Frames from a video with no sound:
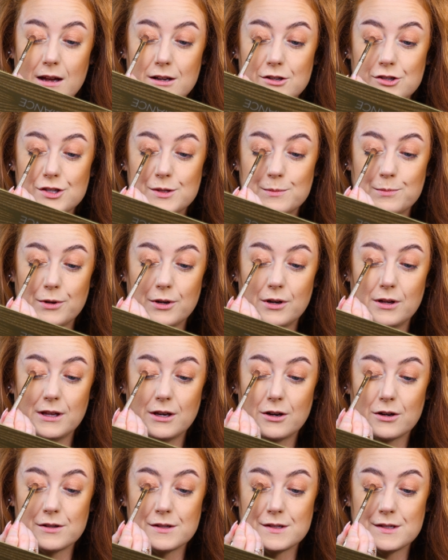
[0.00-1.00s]
and just
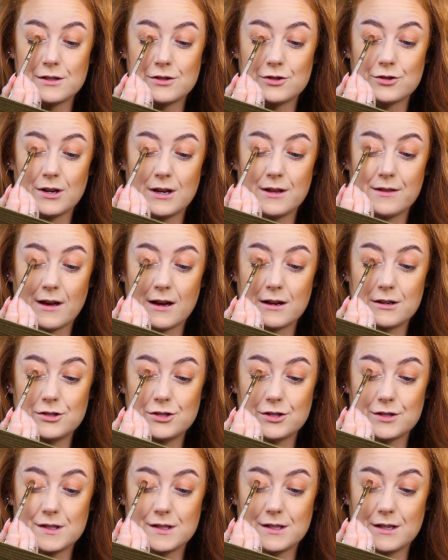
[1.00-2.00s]
purely concentrate that
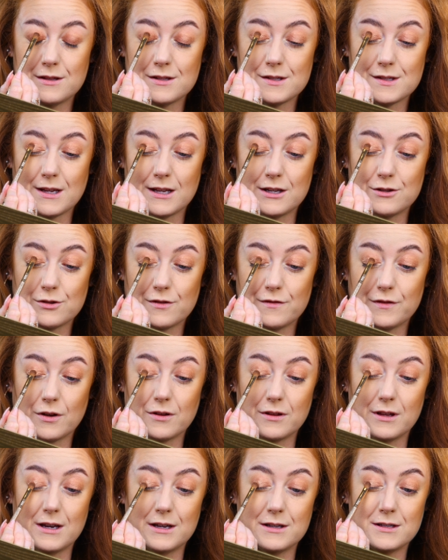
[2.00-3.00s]
just in the centre of
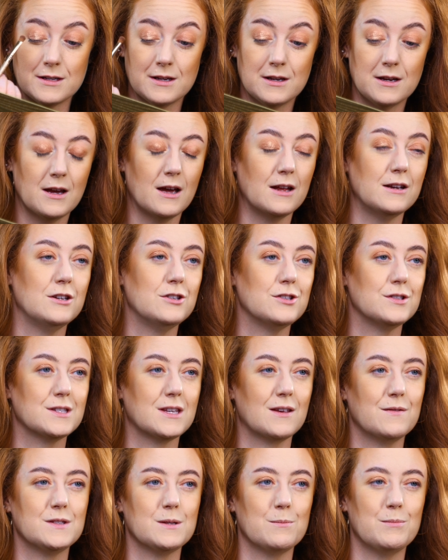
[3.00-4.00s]
your lid, and it just
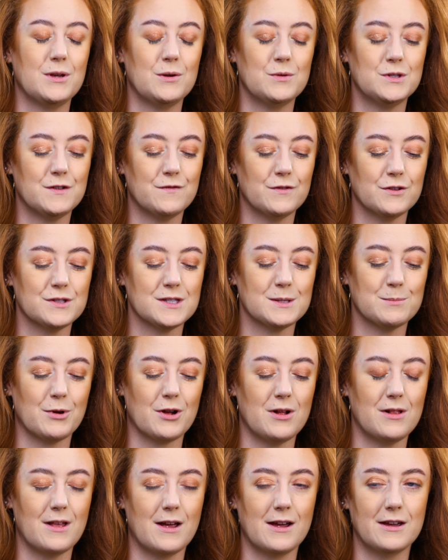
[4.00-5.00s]
gives a beautiful
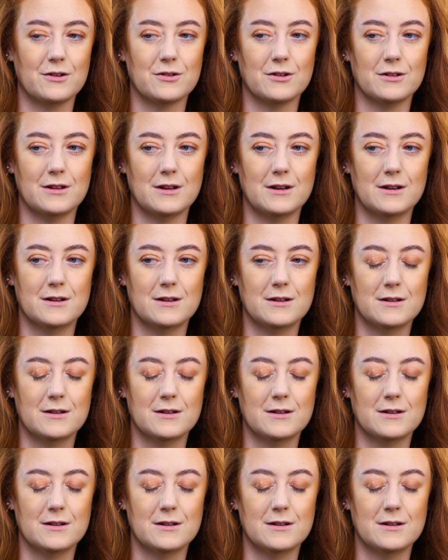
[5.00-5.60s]
spotlight colour.